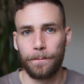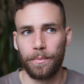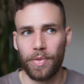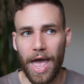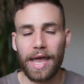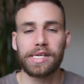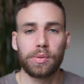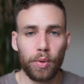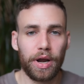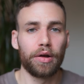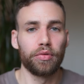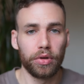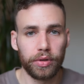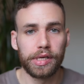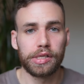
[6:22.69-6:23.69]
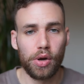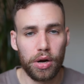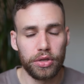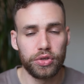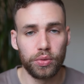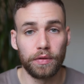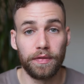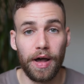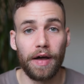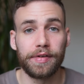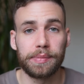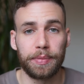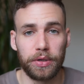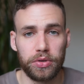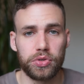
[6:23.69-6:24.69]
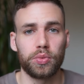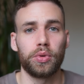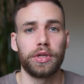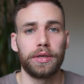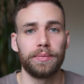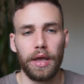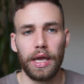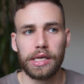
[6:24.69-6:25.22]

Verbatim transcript: that's when I really started to evolve spiritually.